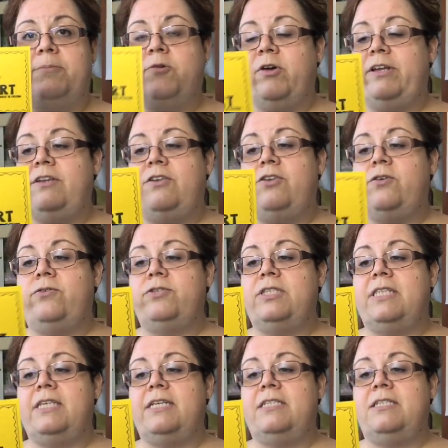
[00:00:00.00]
I'm going to
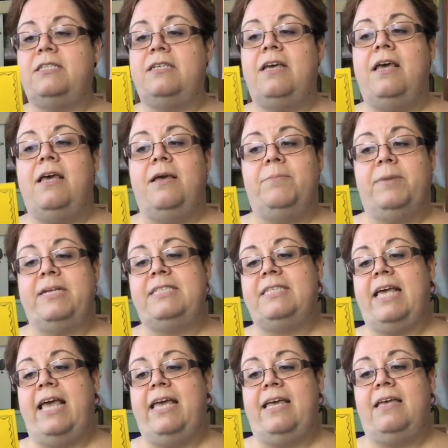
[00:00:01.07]
use this by
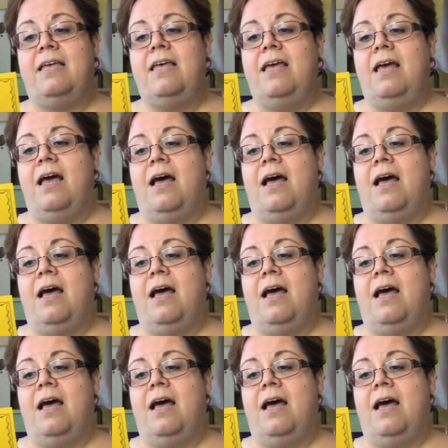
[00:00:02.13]
saying,